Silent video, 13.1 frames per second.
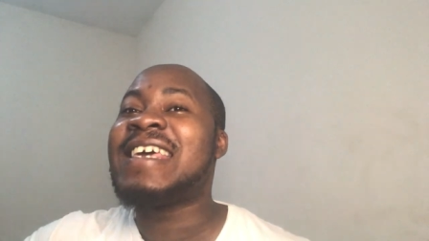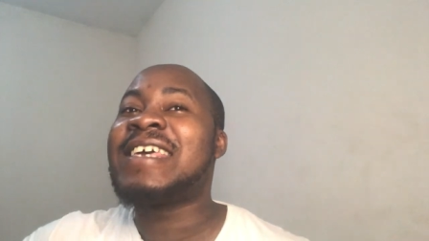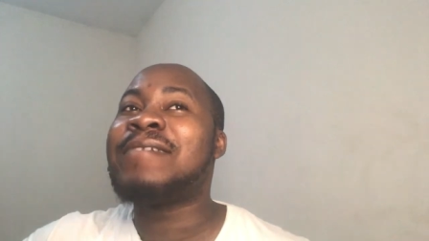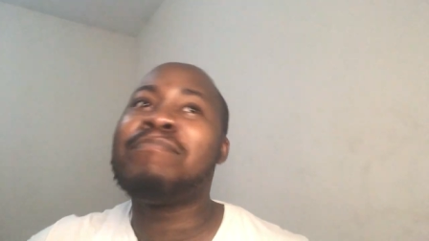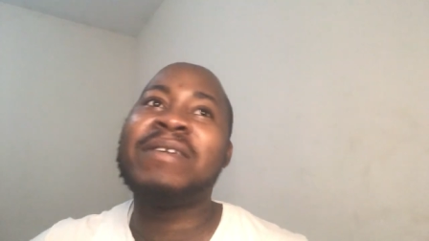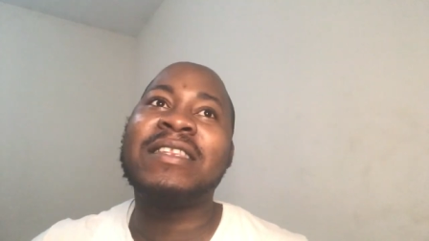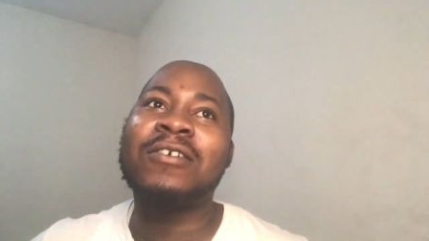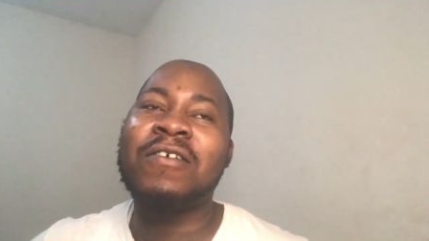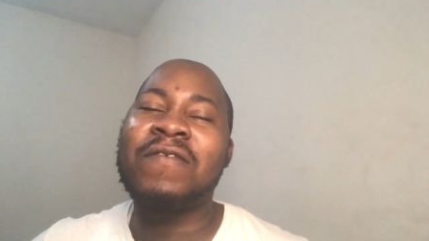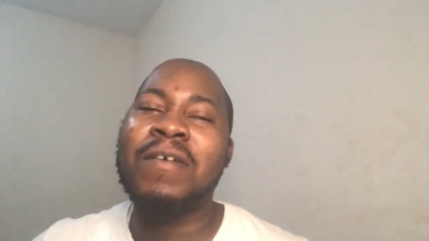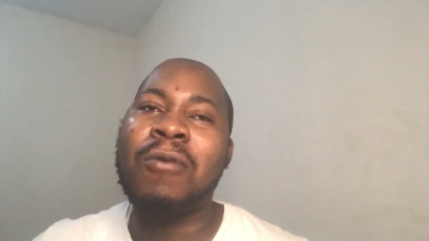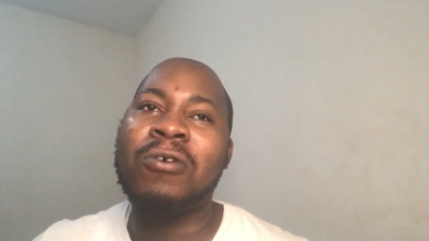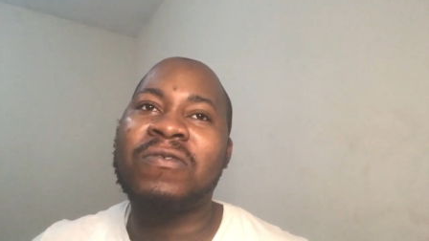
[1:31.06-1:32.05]
a bit
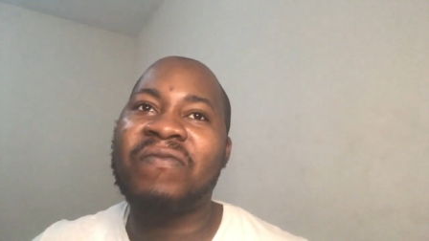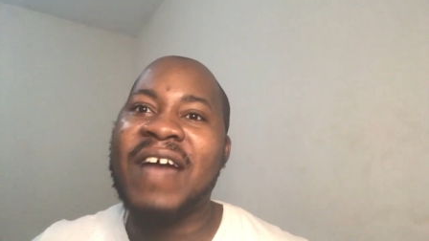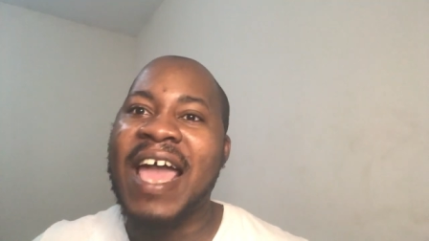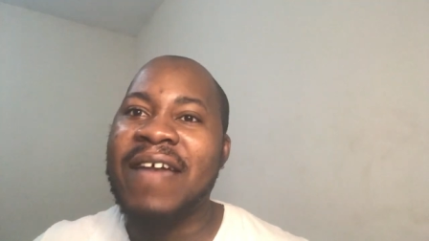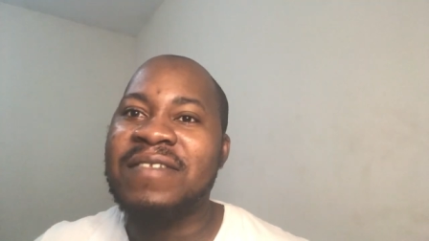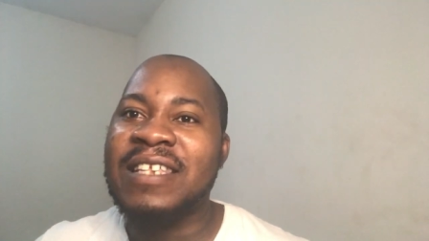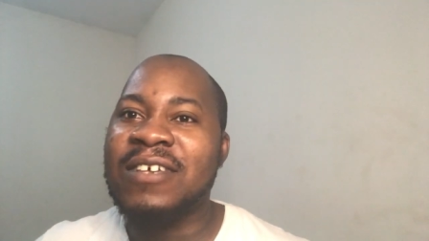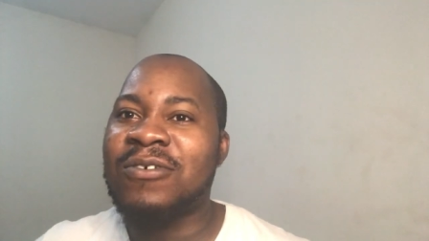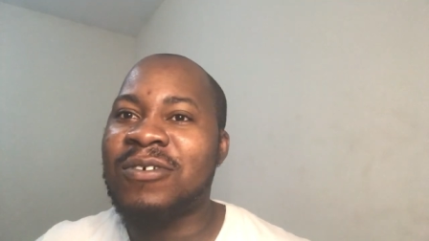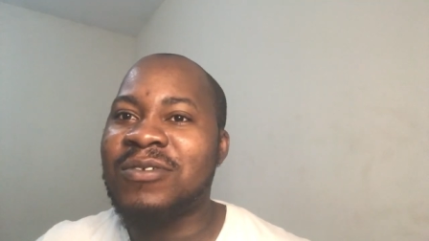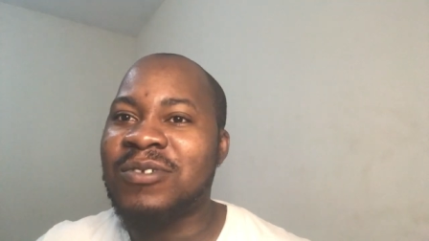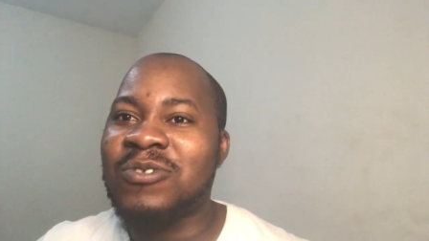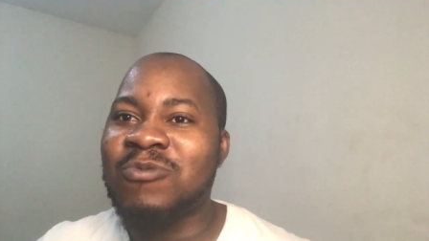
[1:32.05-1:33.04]
of about five
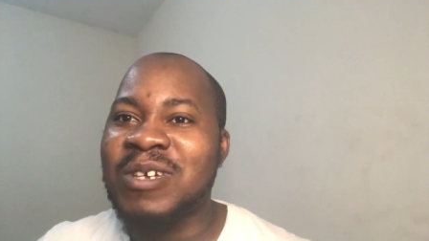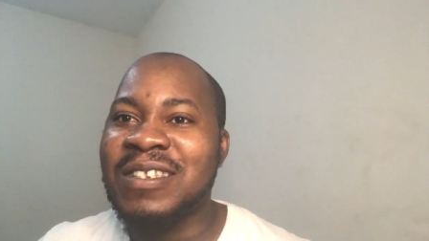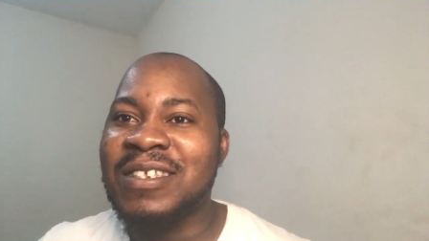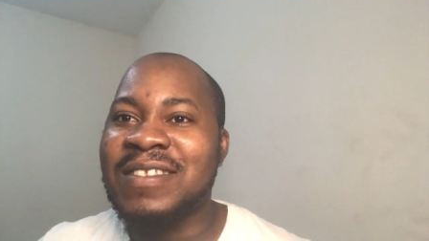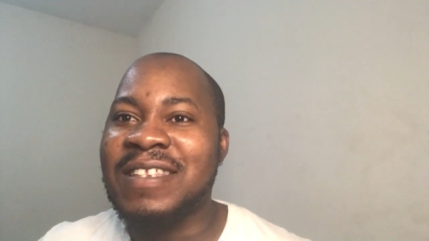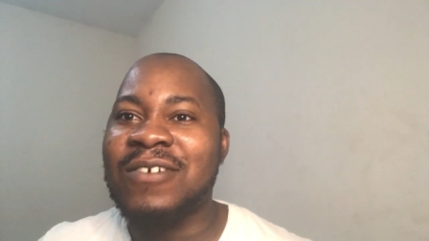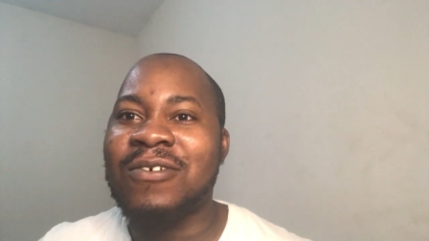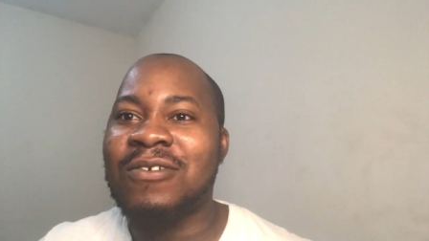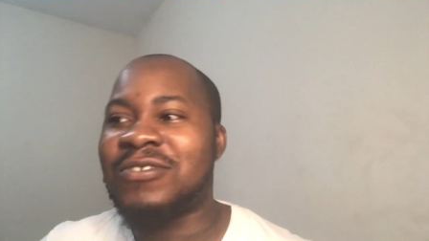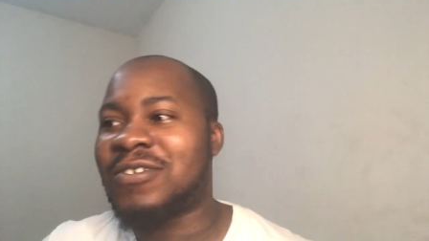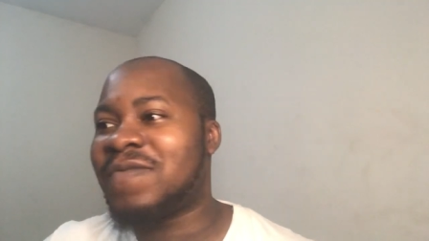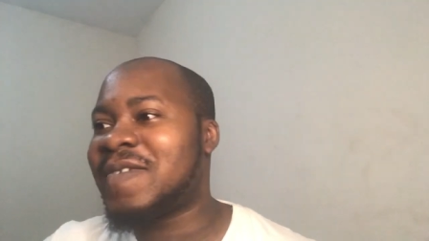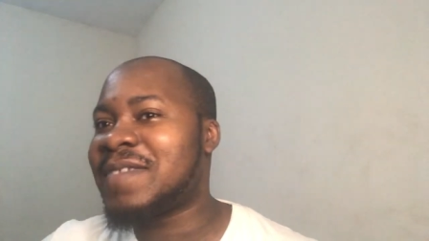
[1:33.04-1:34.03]
seconds to 20
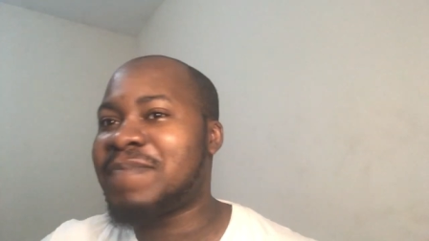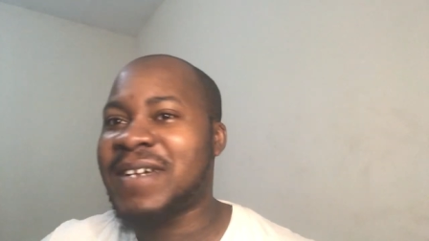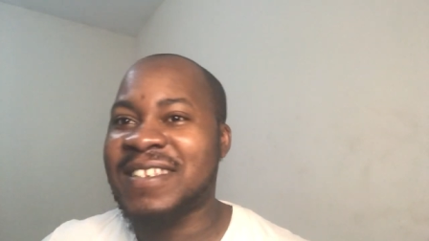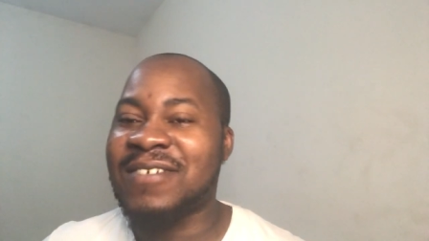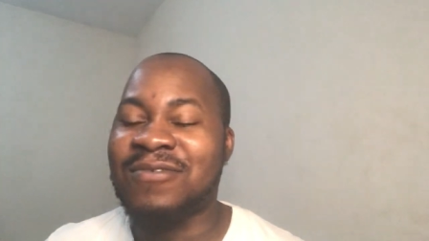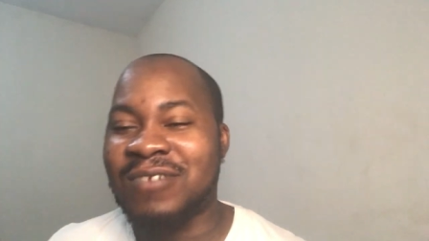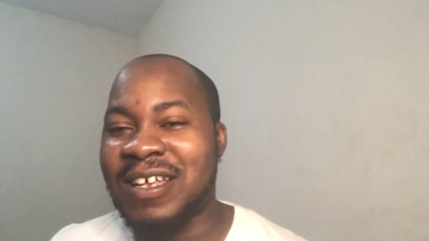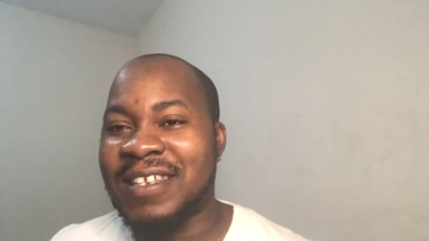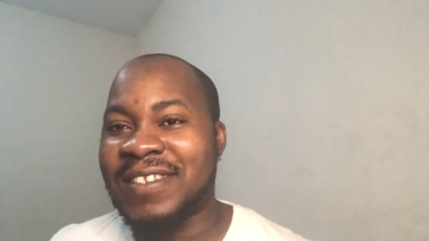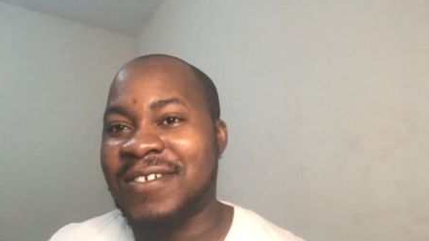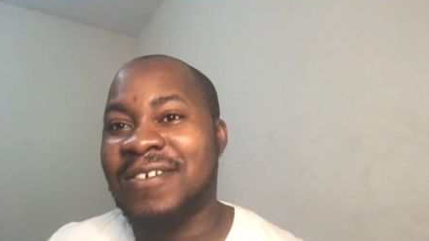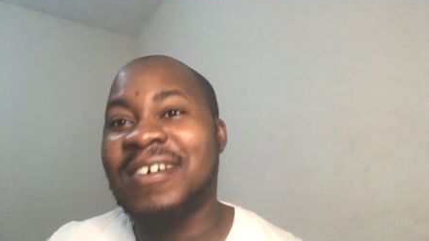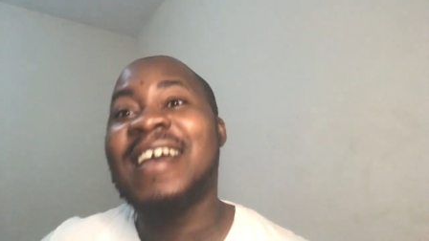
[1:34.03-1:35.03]
seconds of this particular
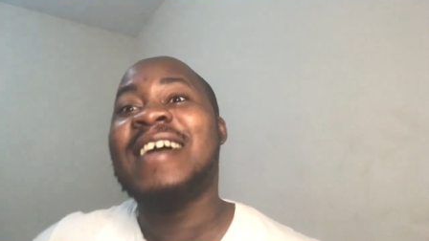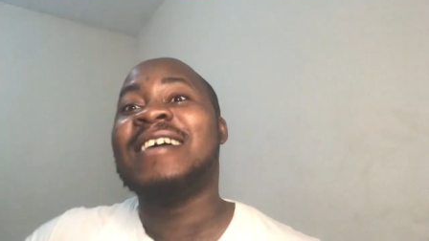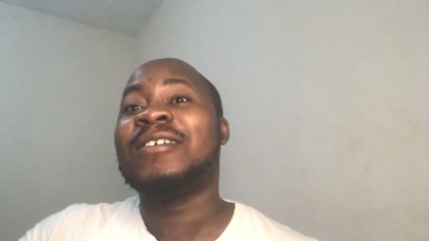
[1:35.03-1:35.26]
song